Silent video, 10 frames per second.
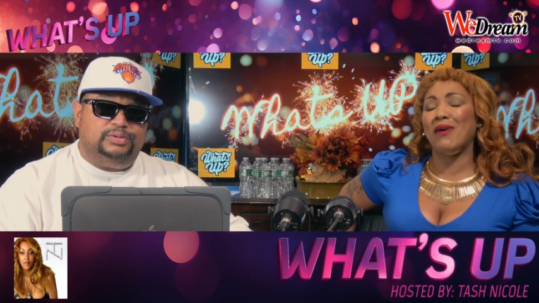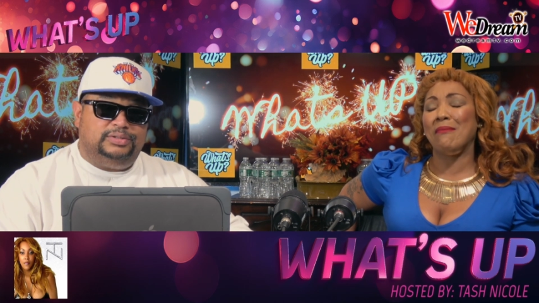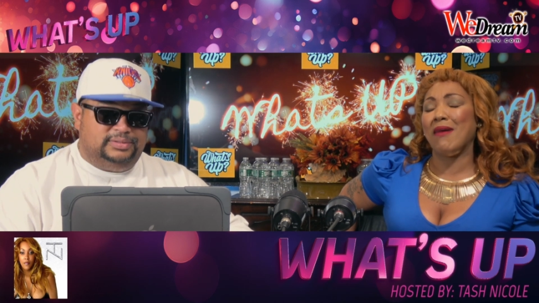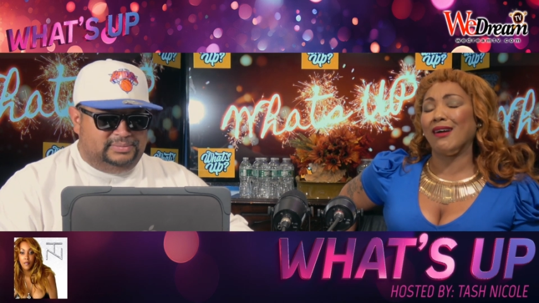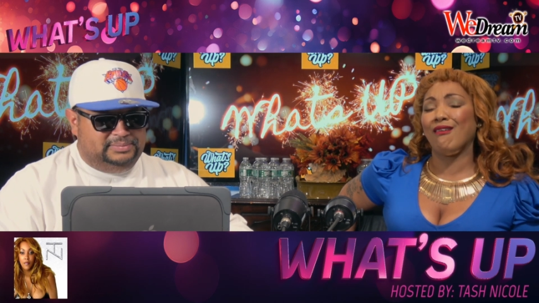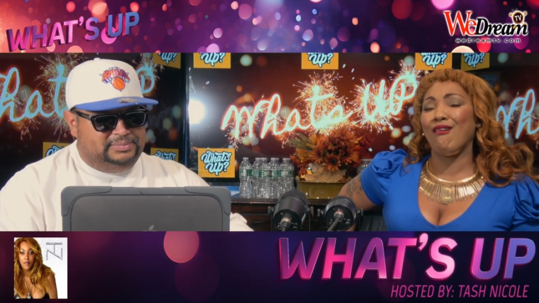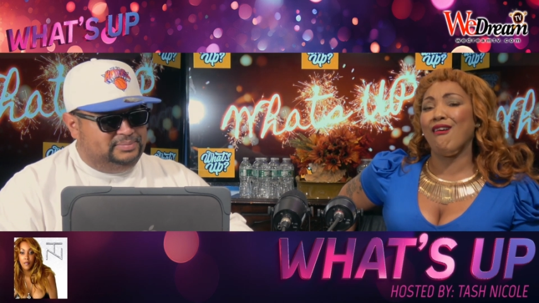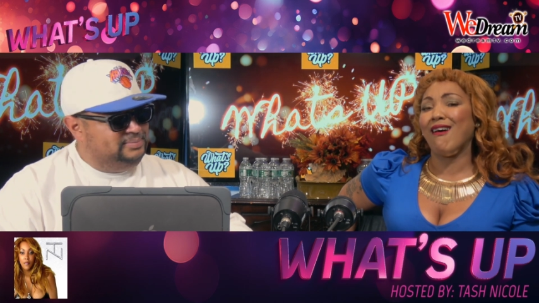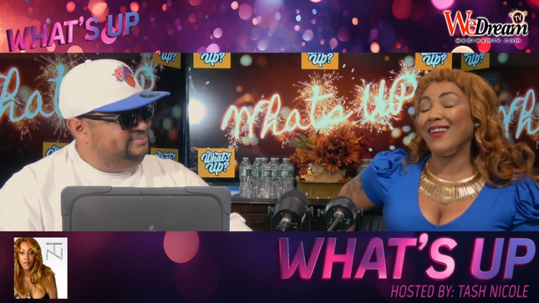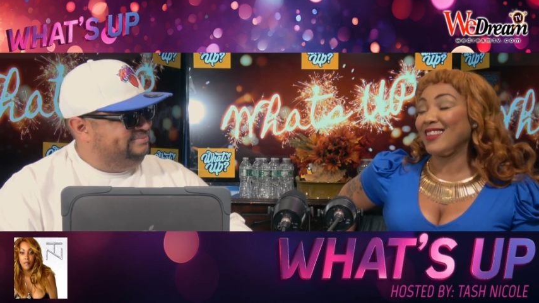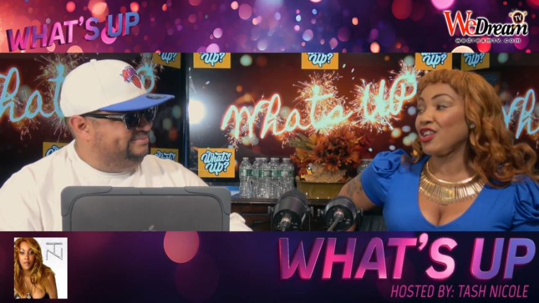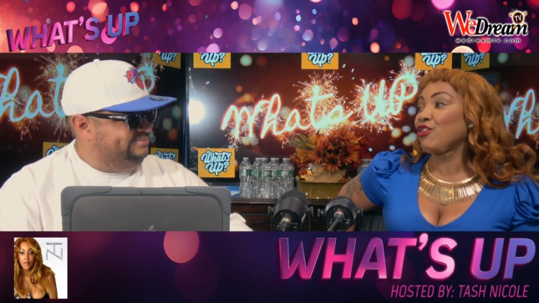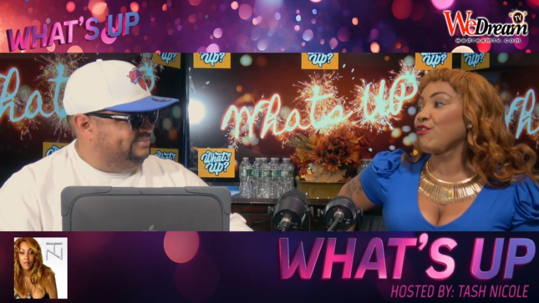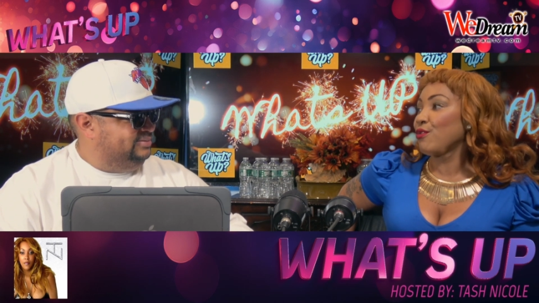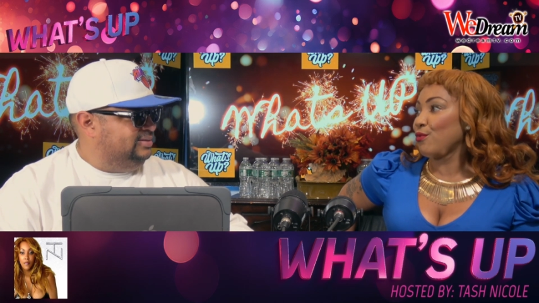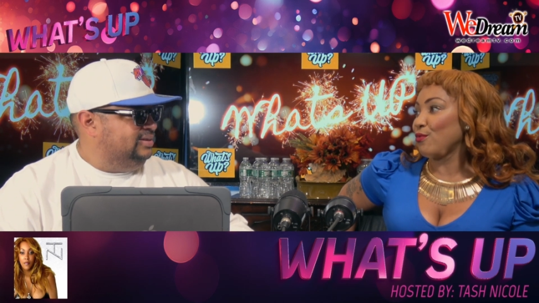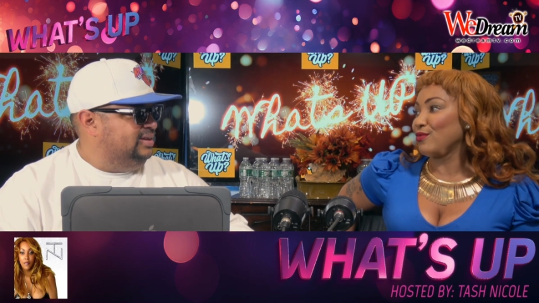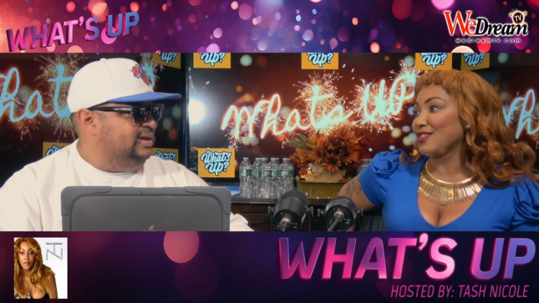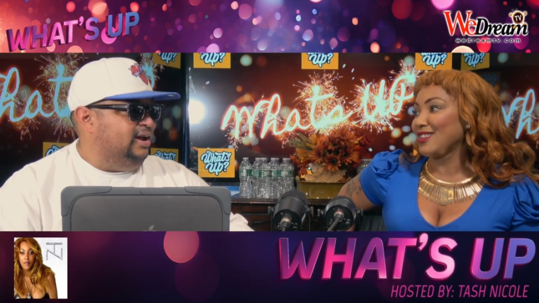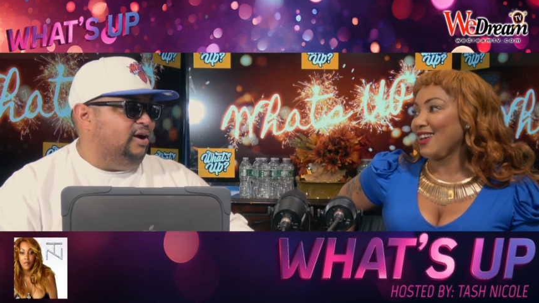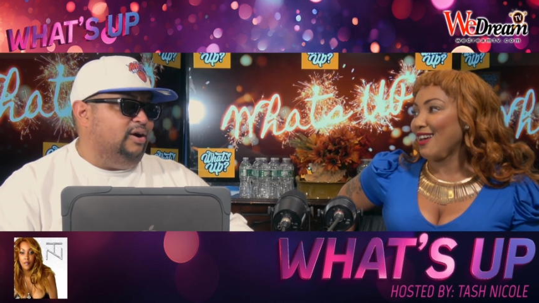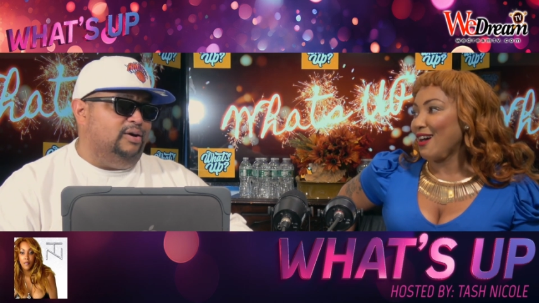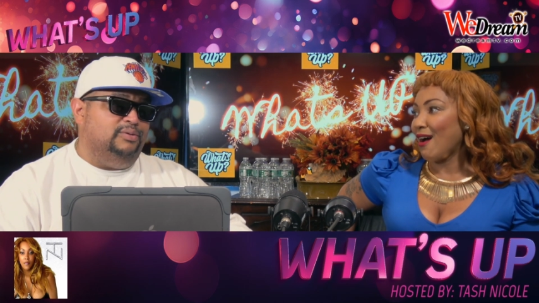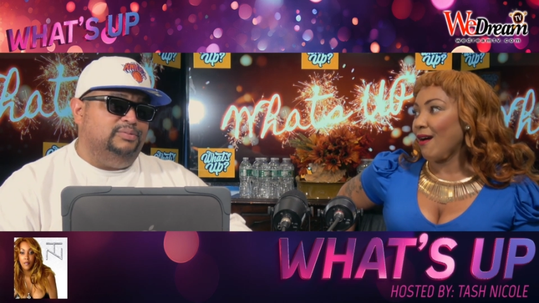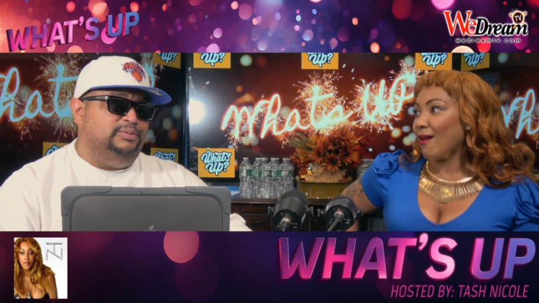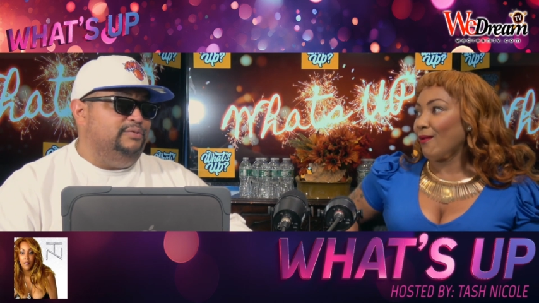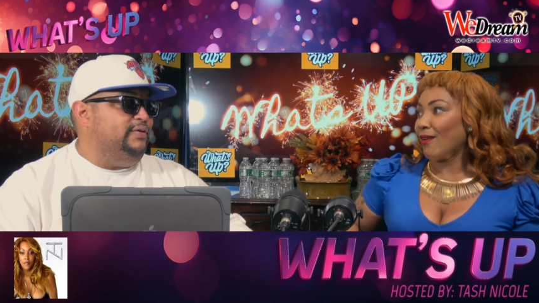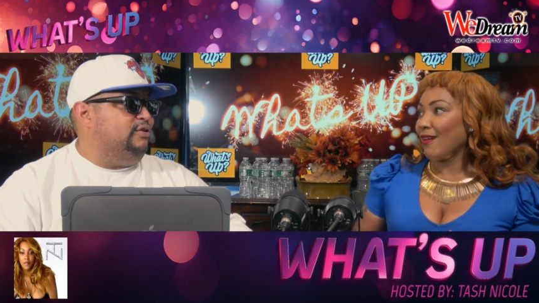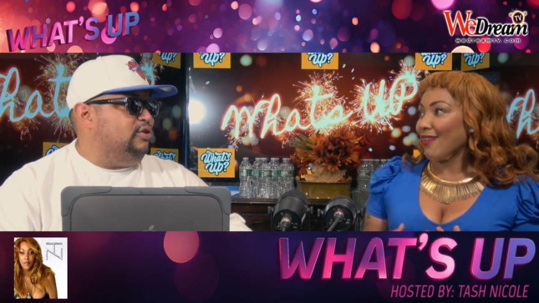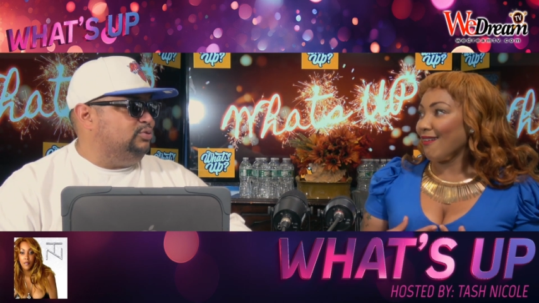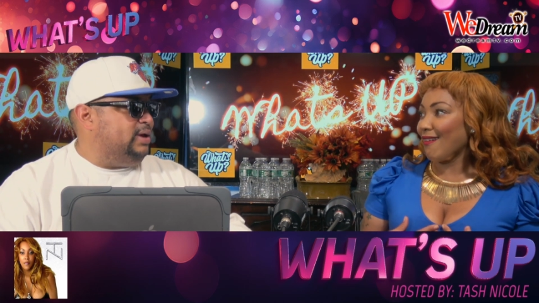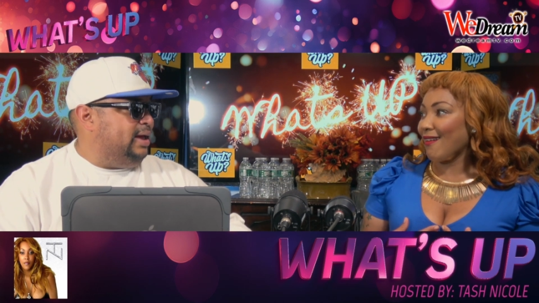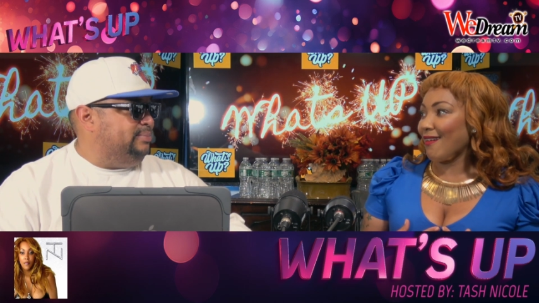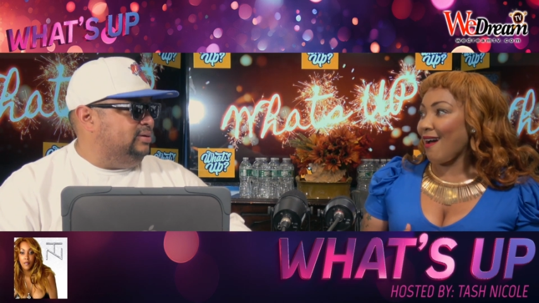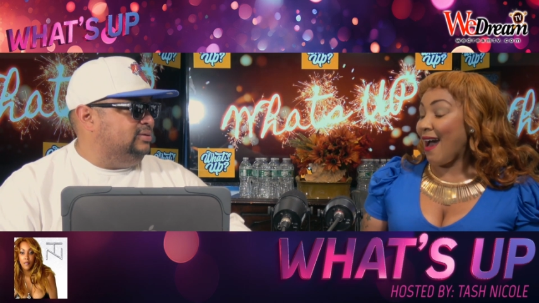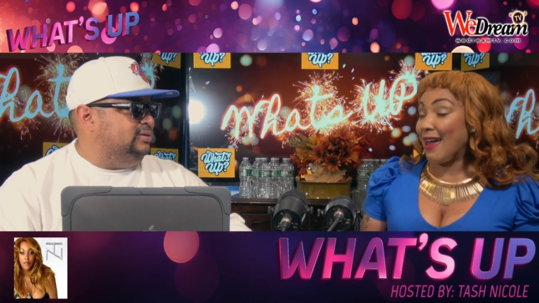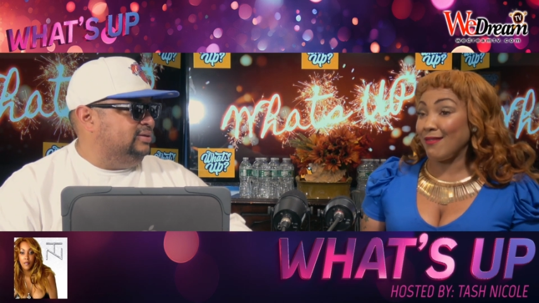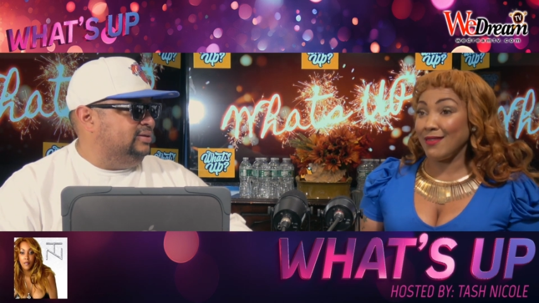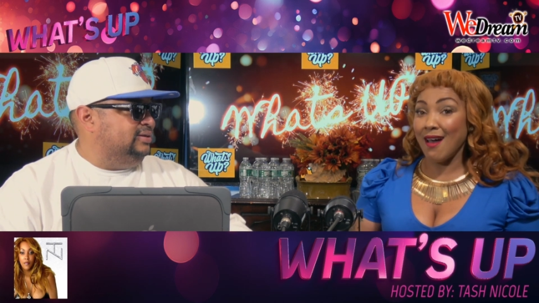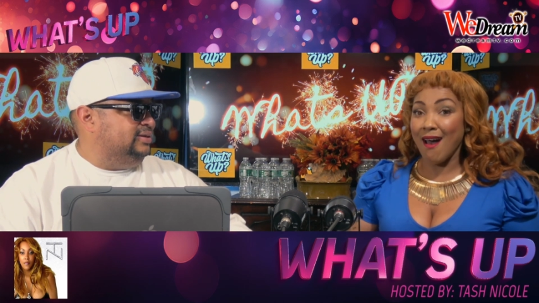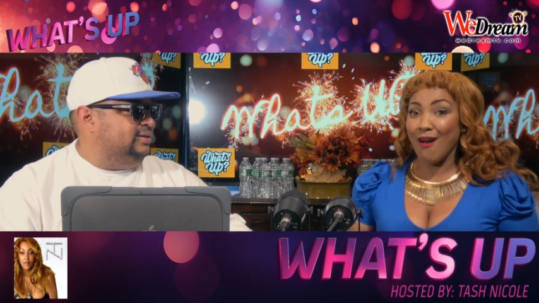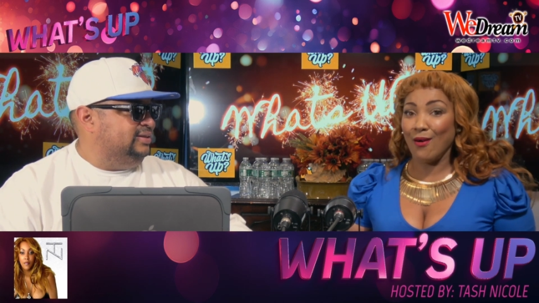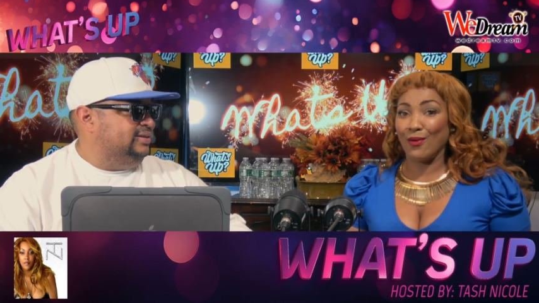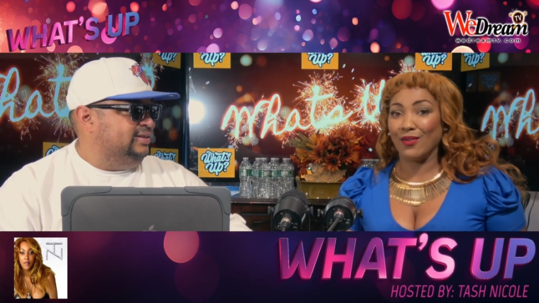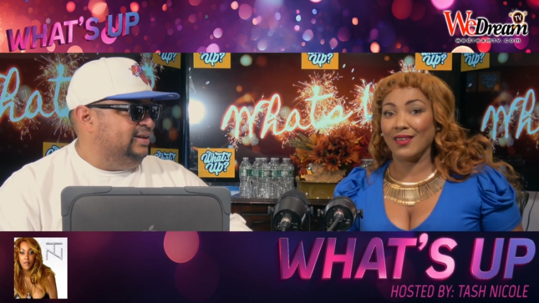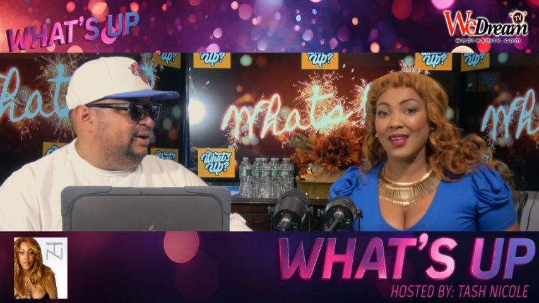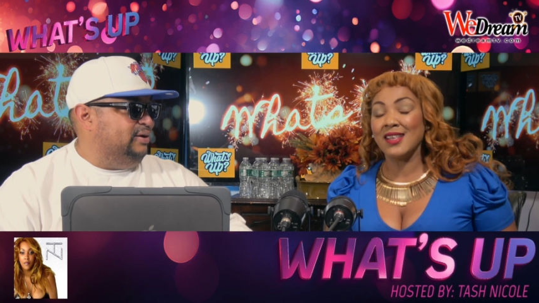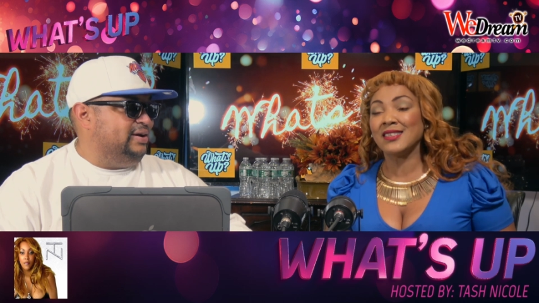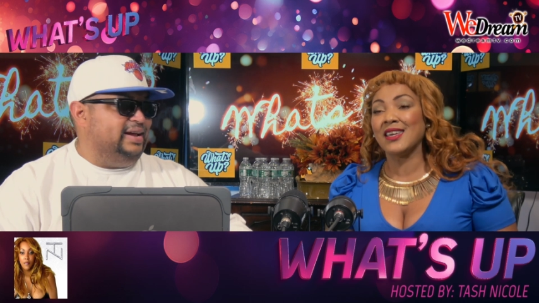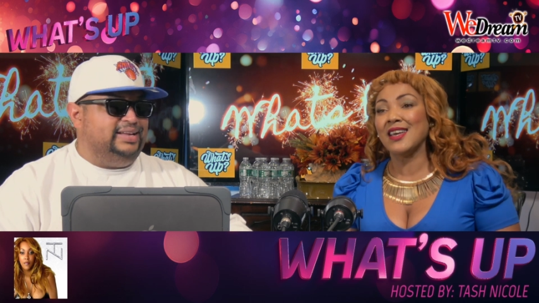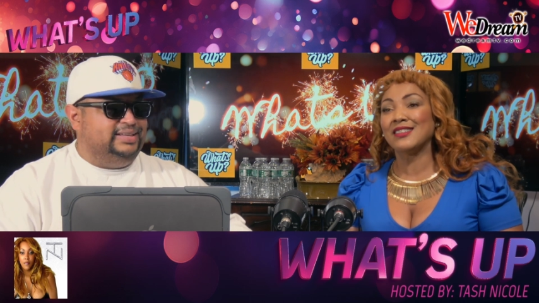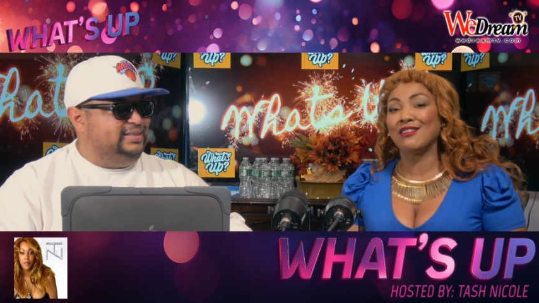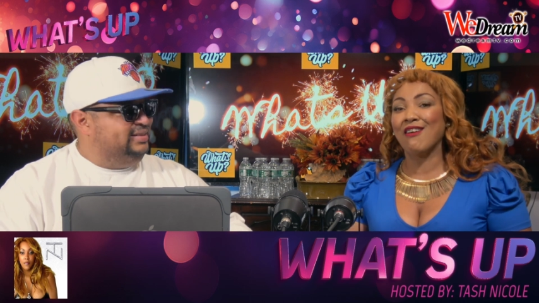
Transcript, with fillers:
Speaker 1: by my car. The crows.
Speaker 2: Uh oh. When you feed crows, what happens? I
Speaker 1: don't know. It scares the